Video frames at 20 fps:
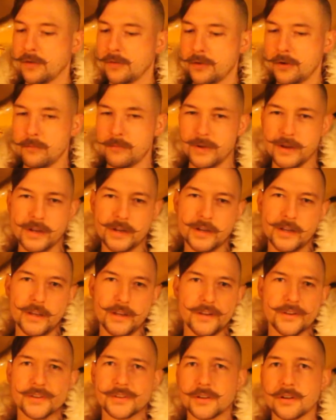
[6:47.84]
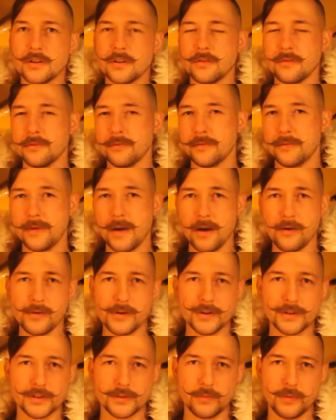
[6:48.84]
Their mead is
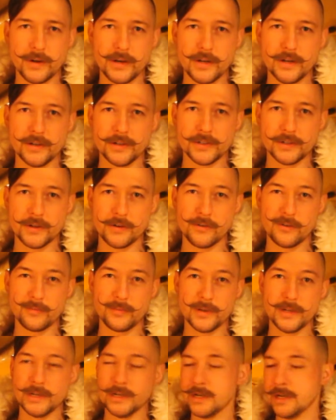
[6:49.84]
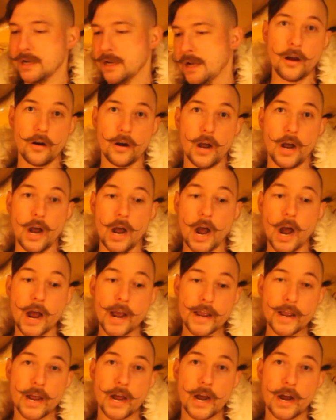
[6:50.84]
very sweet and syrupy, a
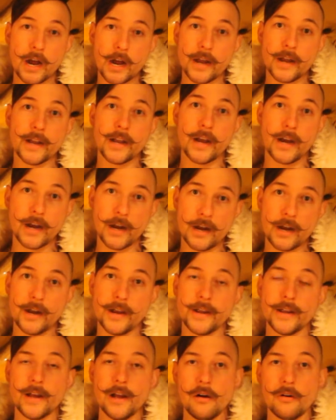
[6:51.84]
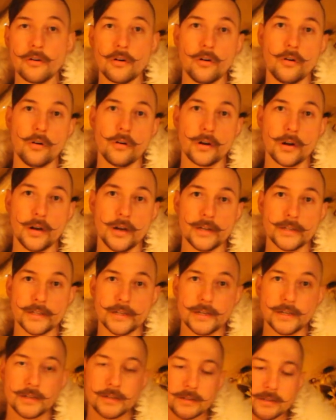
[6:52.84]
high alcohol
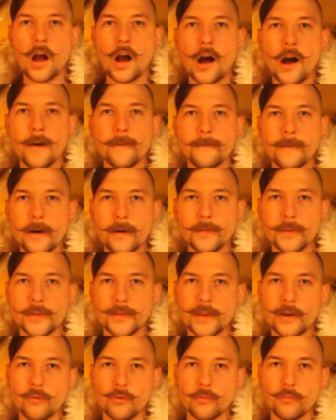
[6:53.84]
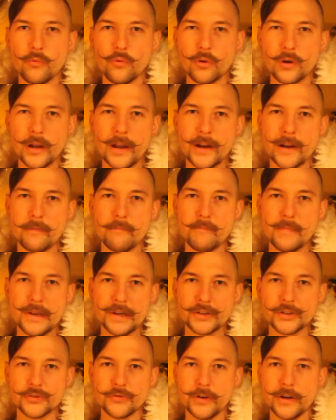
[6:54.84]
content. I found that they were more like a
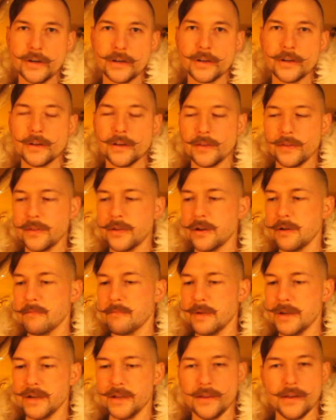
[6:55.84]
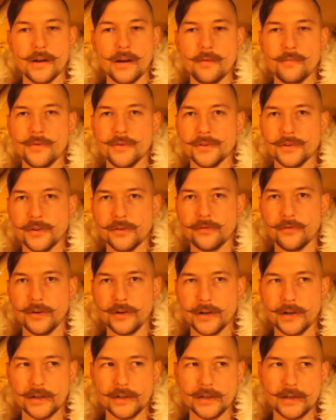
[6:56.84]
mixed drink than a mead that I'm used to
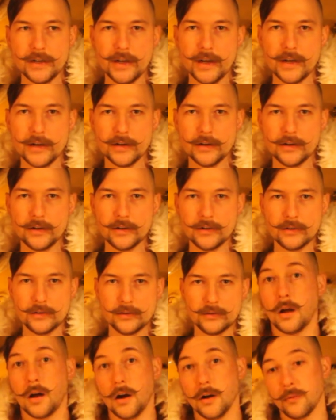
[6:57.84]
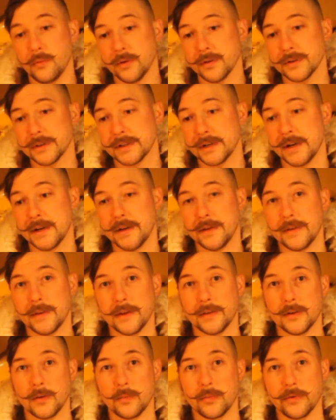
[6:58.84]
drinking today. I will say
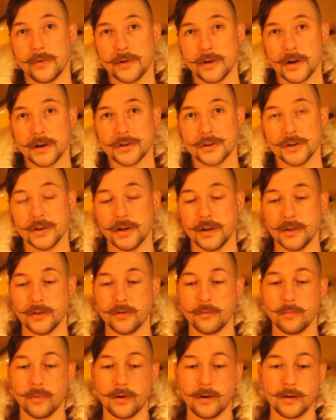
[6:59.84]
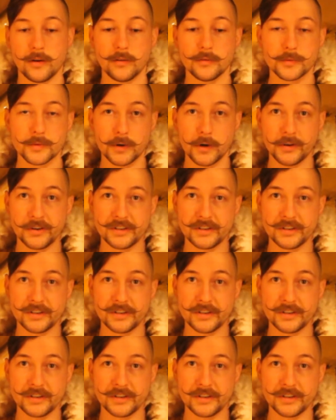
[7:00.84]
that their production and their bottles are